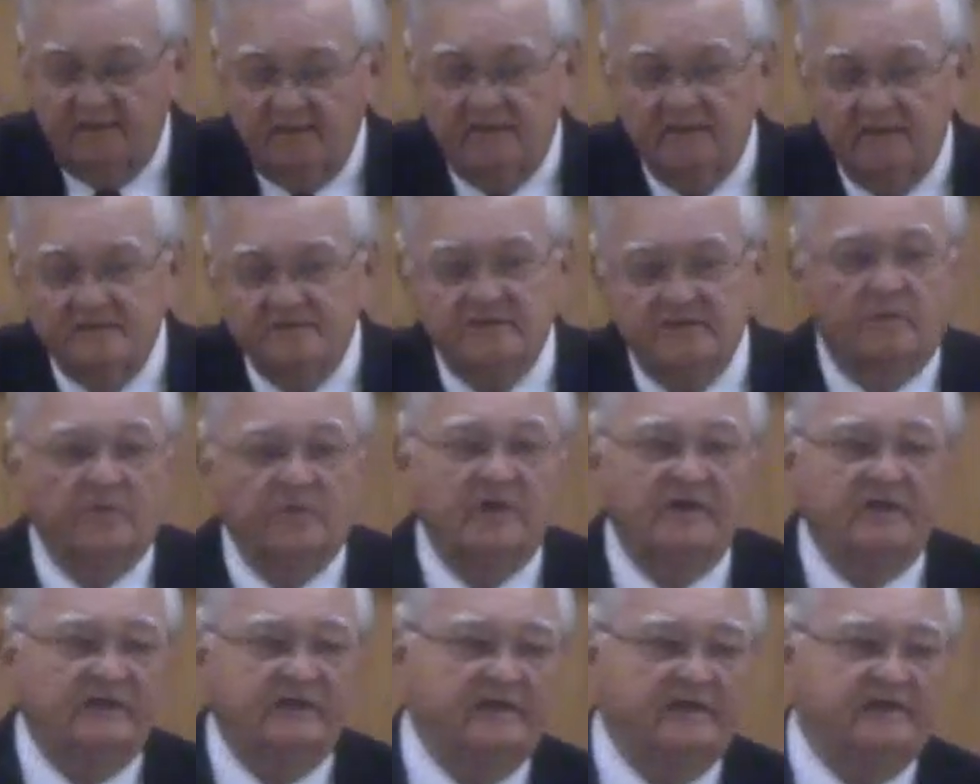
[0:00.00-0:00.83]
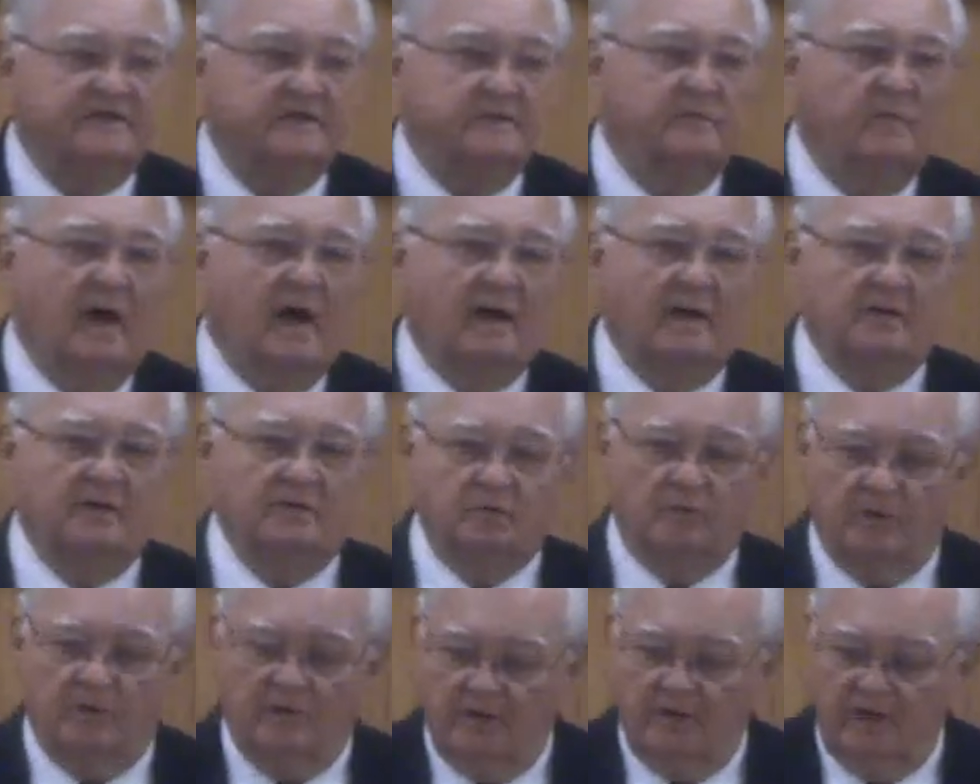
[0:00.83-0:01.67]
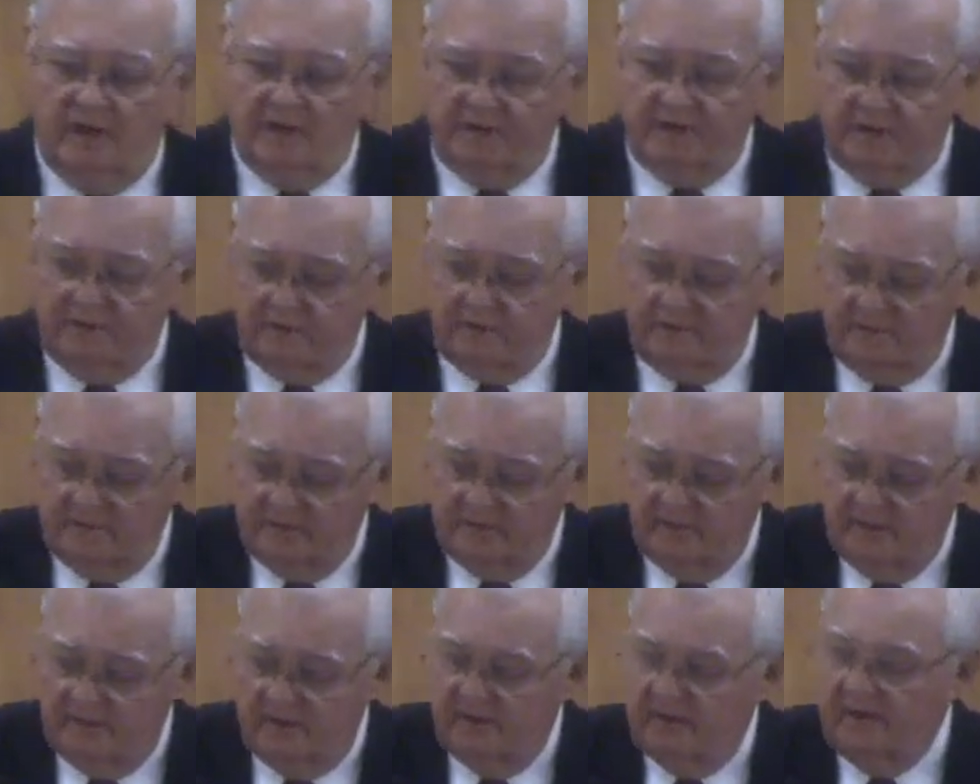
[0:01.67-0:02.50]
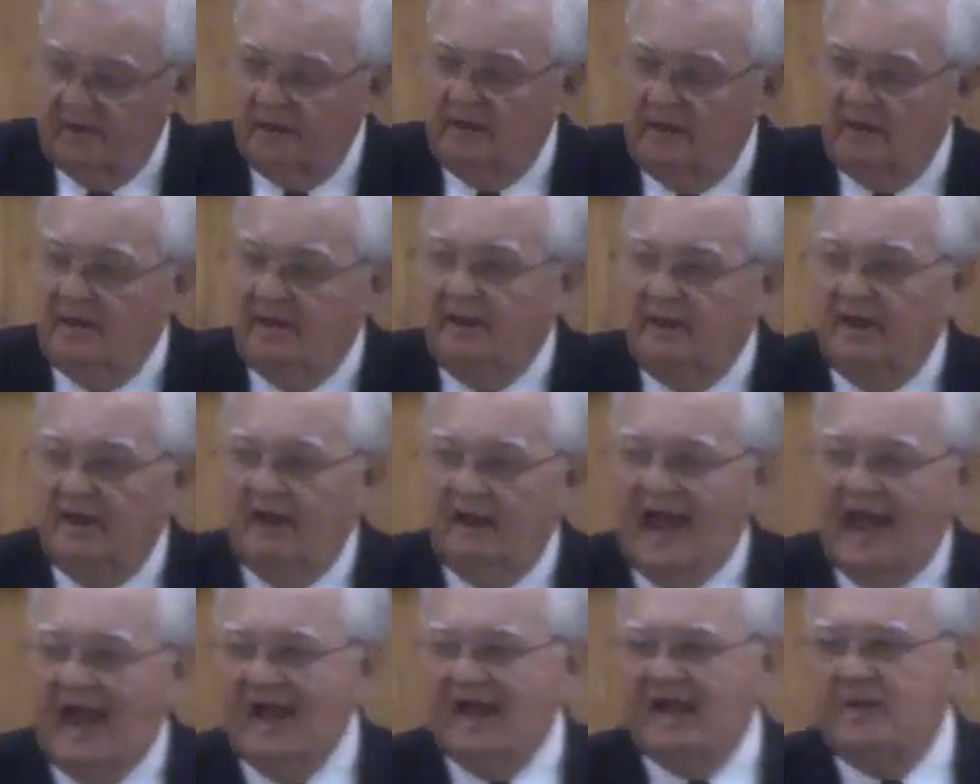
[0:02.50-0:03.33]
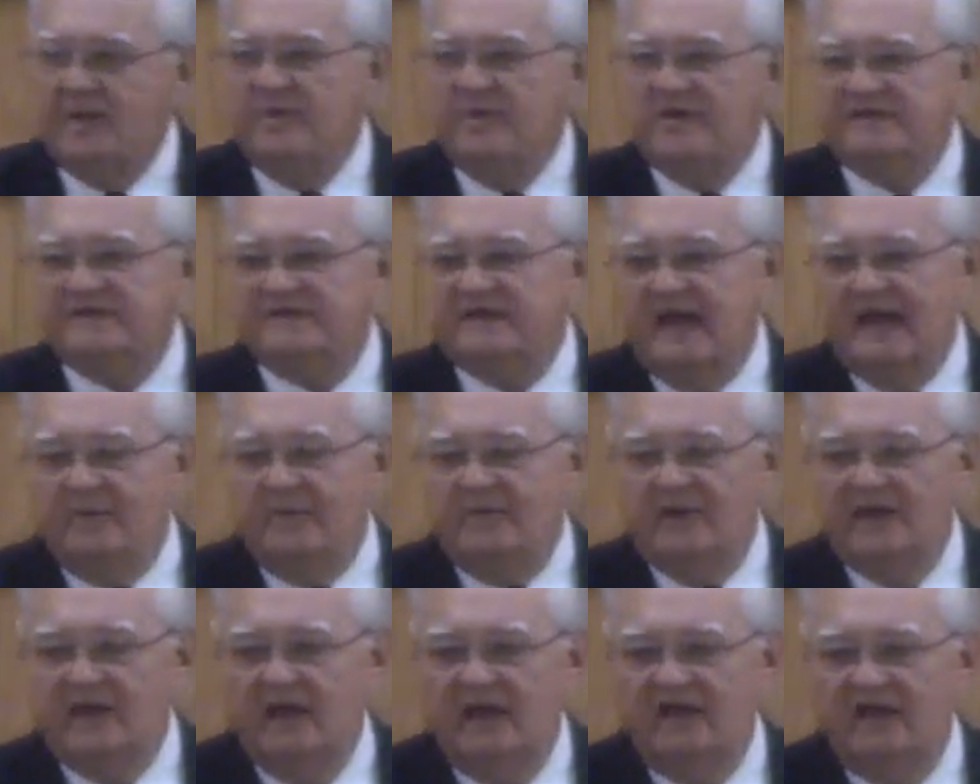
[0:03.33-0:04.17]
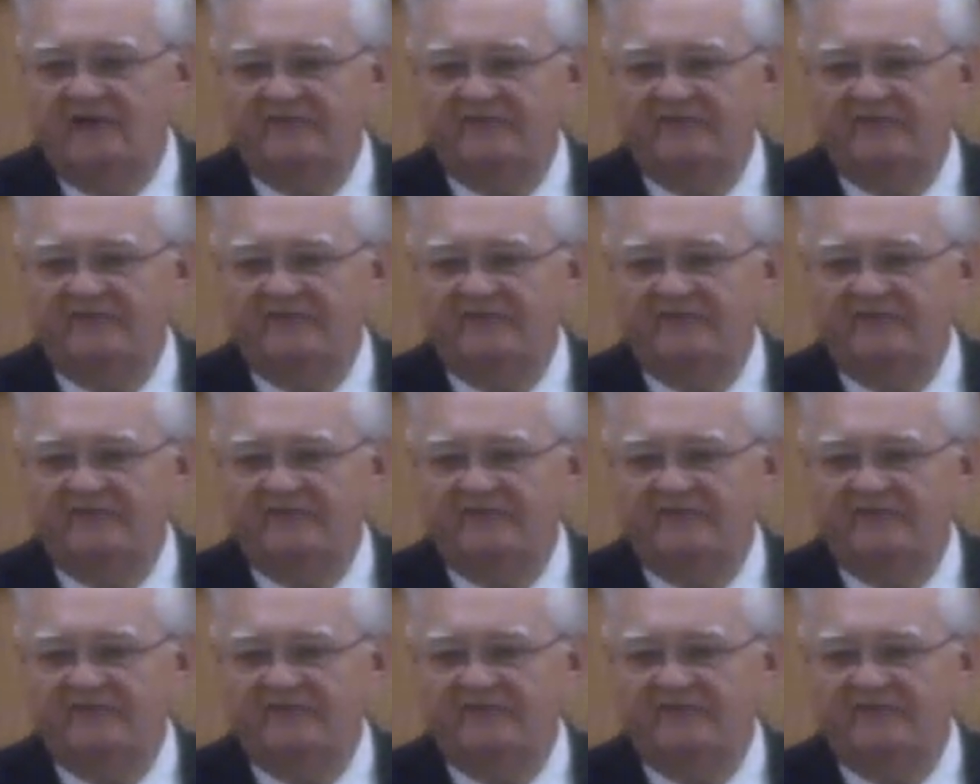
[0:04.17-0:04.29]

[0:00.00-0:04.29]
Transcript: So we're to teach and admonish one another. How can we say we love